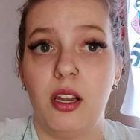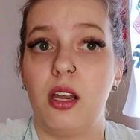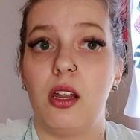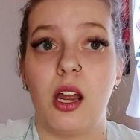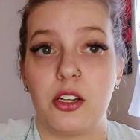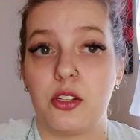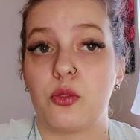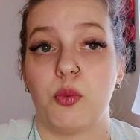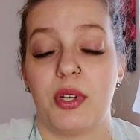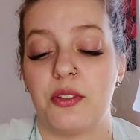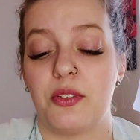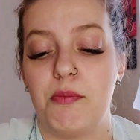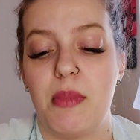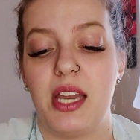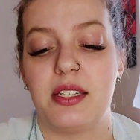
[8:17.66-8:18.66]
just wasn't
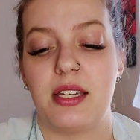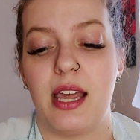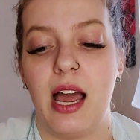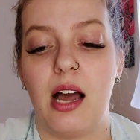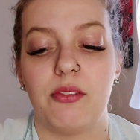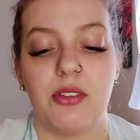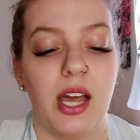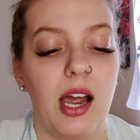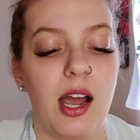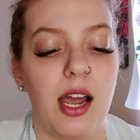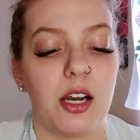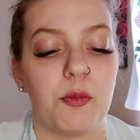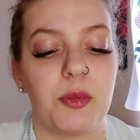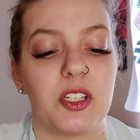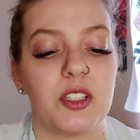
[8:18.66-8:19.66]
meant to have that
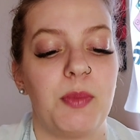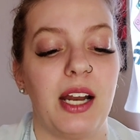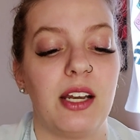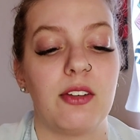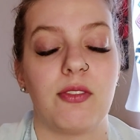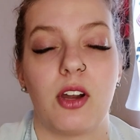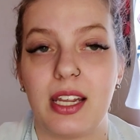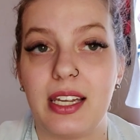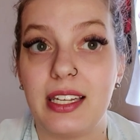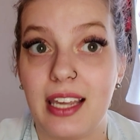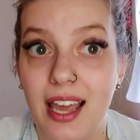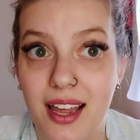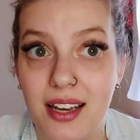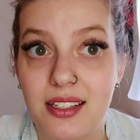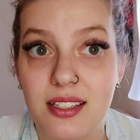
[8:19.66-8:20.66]
higher perspective on it
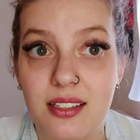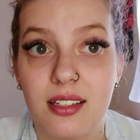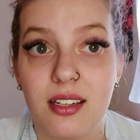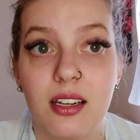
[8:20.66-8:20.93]
yet.